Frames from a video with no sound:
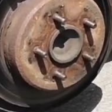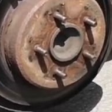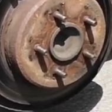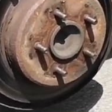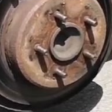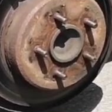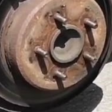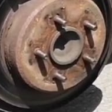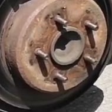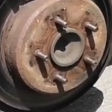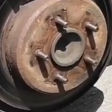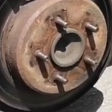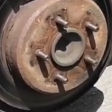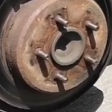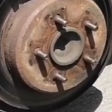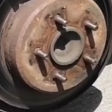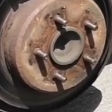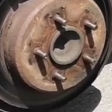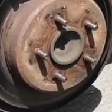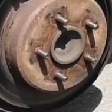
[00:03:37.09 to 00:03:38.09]
so the wheel's
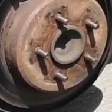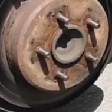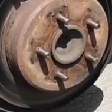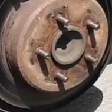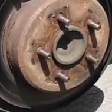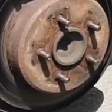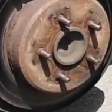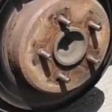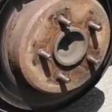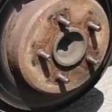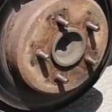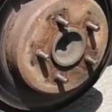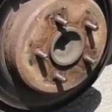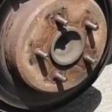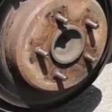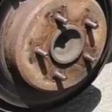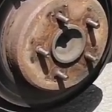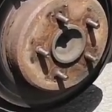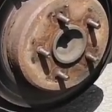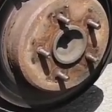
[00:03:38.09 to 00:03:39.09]
not going to fit on
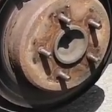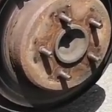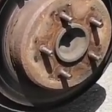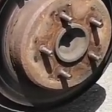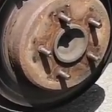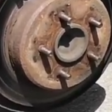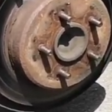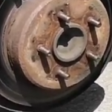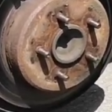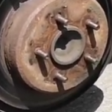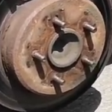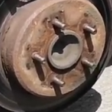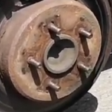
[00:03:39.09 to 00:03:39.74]
too easy, so Dave's just